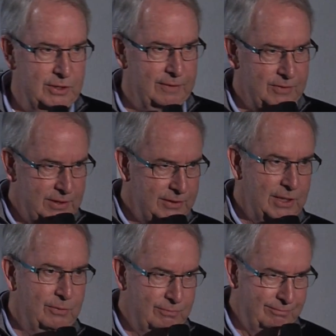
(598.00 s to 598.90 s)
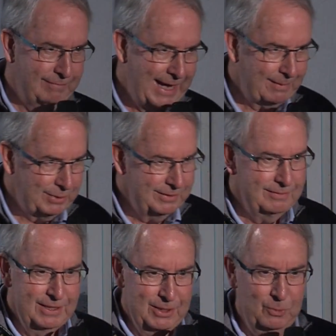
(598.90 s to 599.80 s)
services don't happen
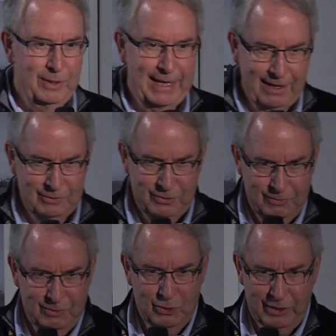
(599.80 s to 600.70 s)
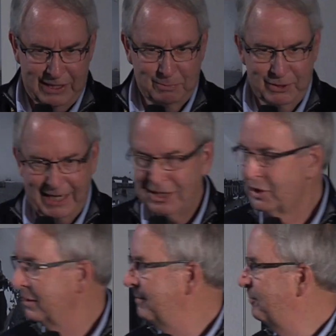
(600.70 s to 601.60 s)
without transportation.